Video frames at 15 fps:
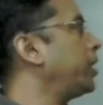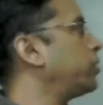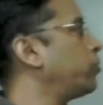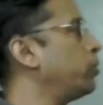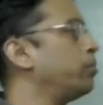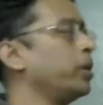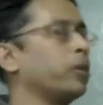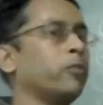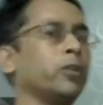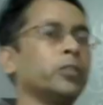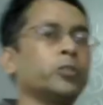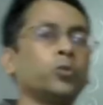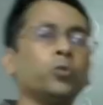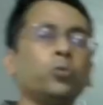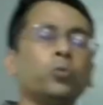will be
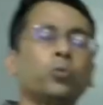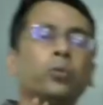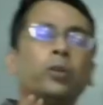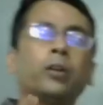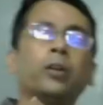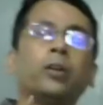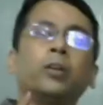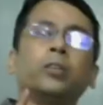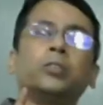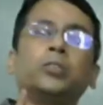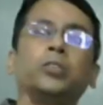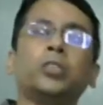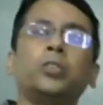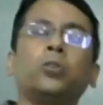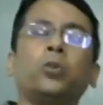equals to
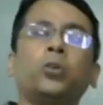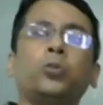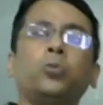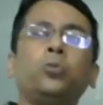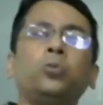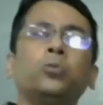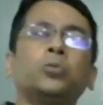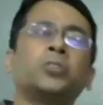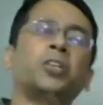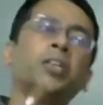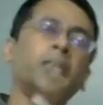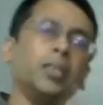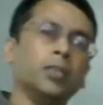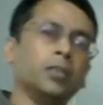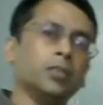0 to
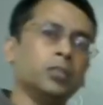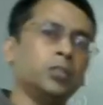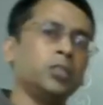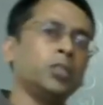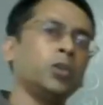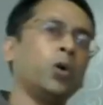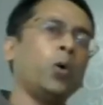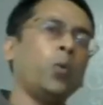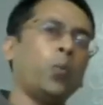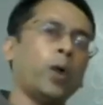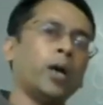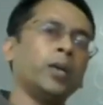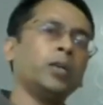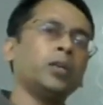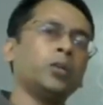3, 0
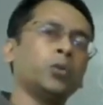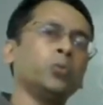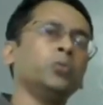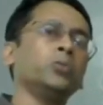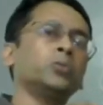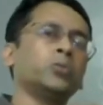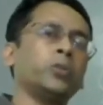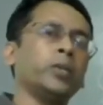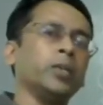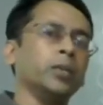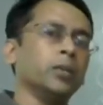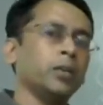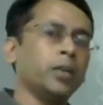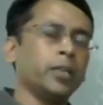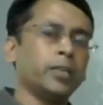1 2 3.
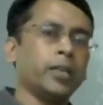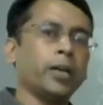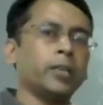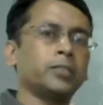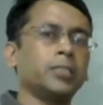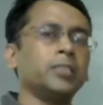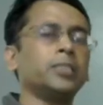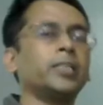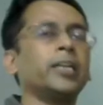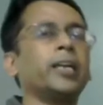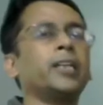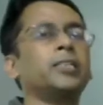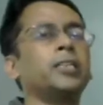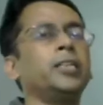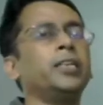Since there
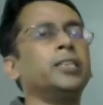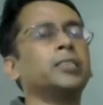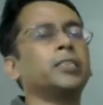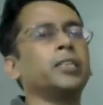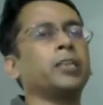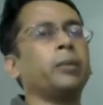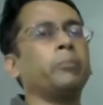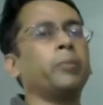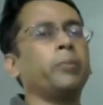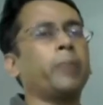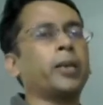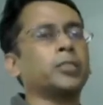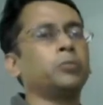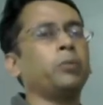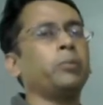are three distinct number,
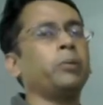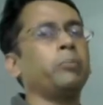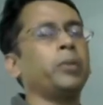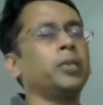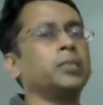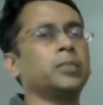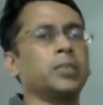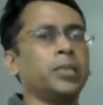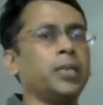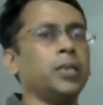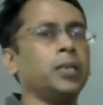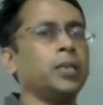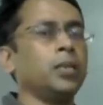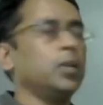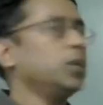maximum number is 3,
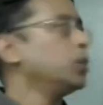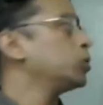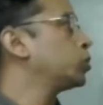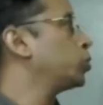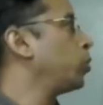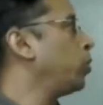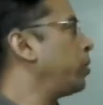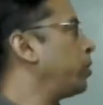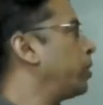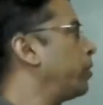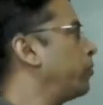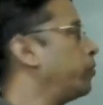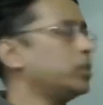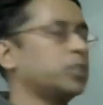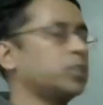so
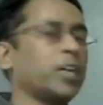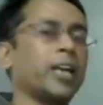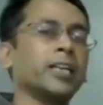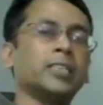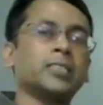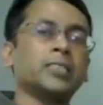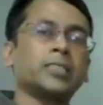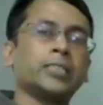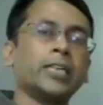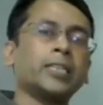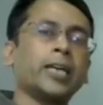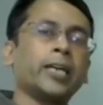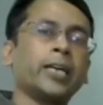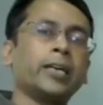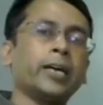we shall construct
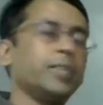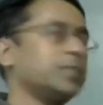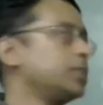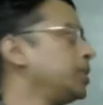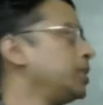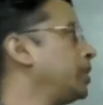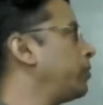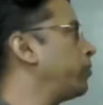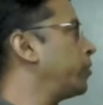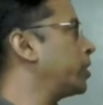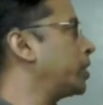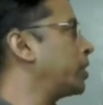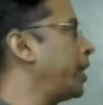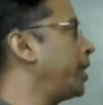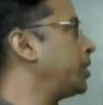an array C with
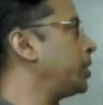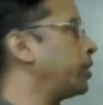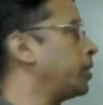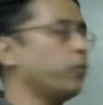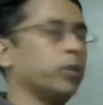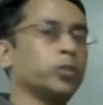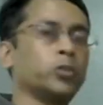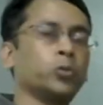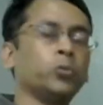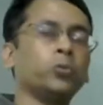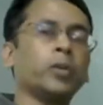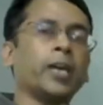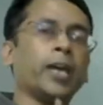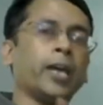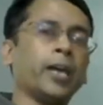length equals to
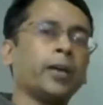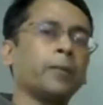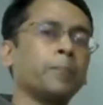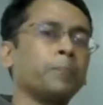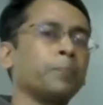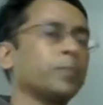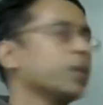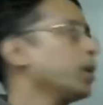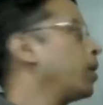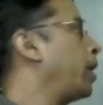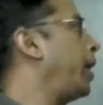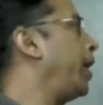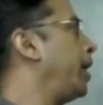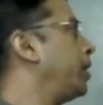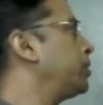k
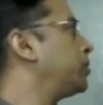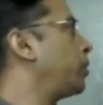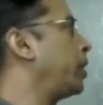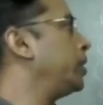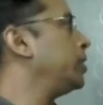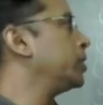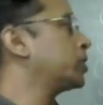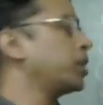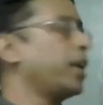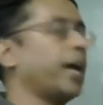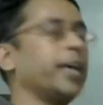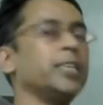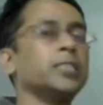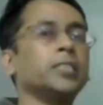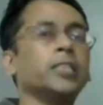and
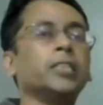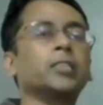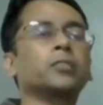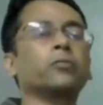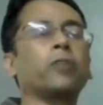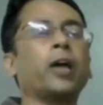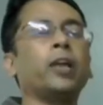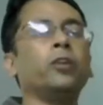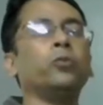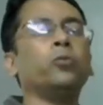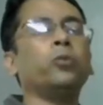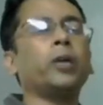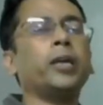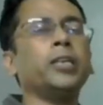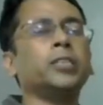initialize its
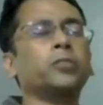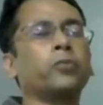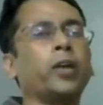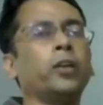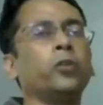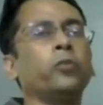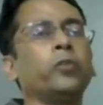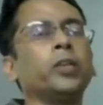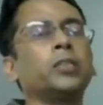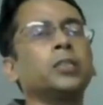value, each value with